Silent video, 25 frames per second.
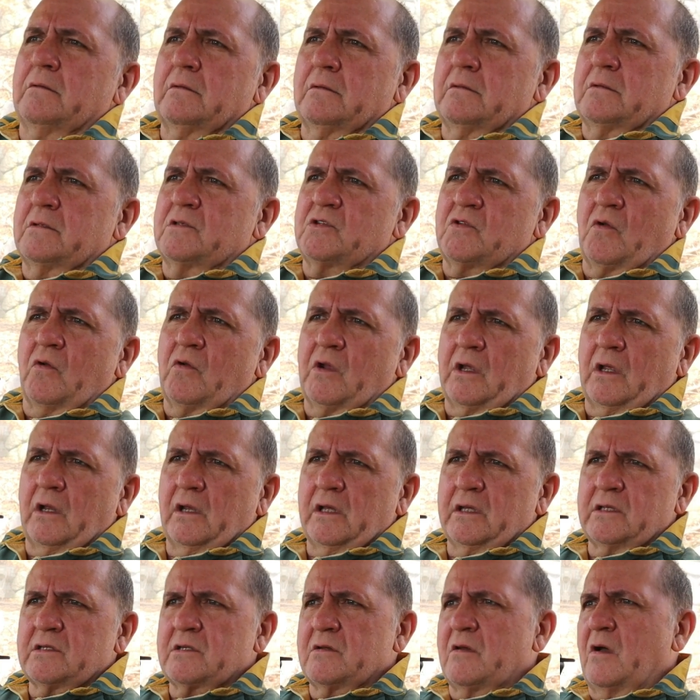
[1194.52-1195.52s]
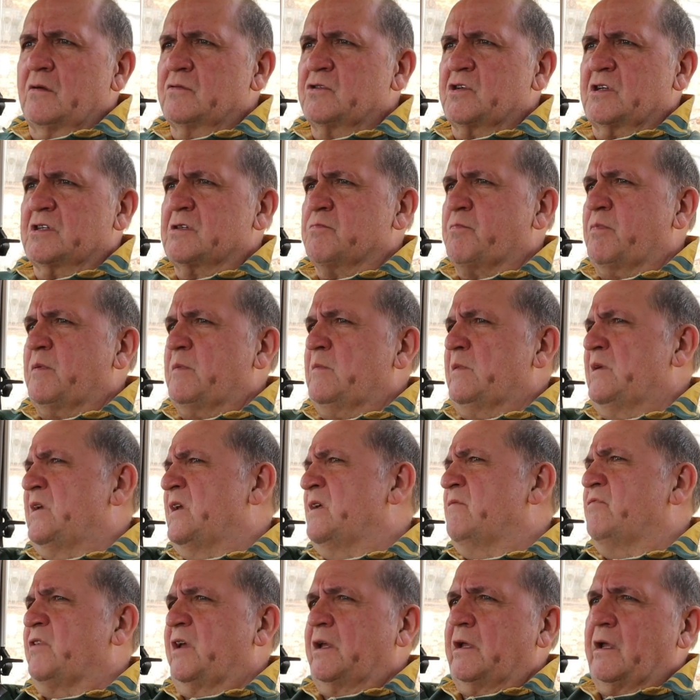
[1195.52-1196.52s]
soil is not just
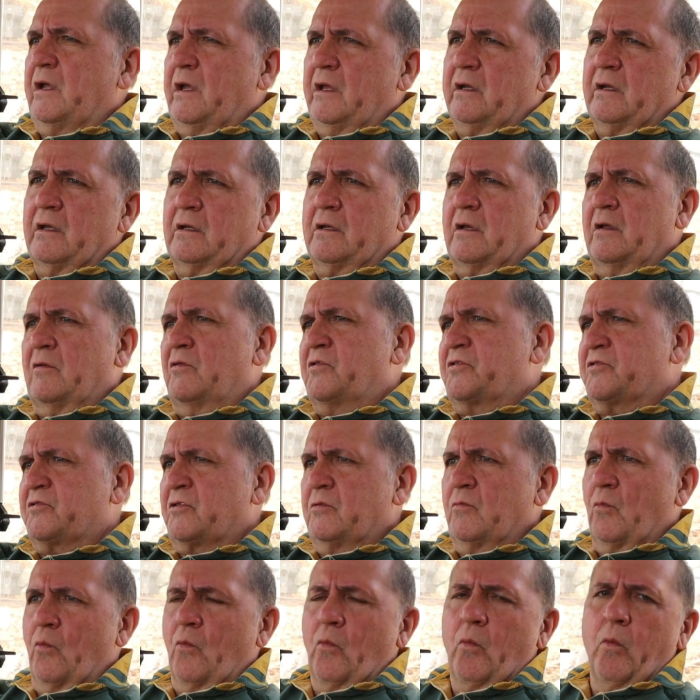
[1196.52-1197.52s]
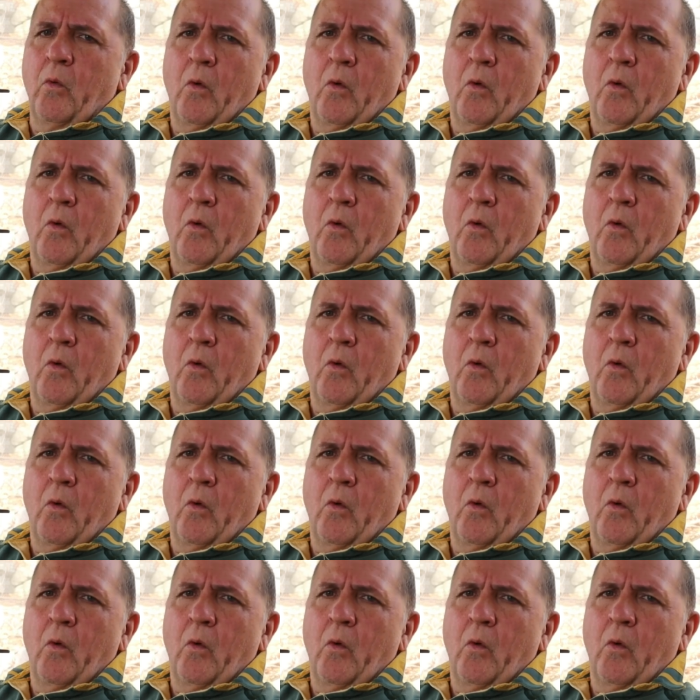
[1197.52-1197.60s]
living in a constant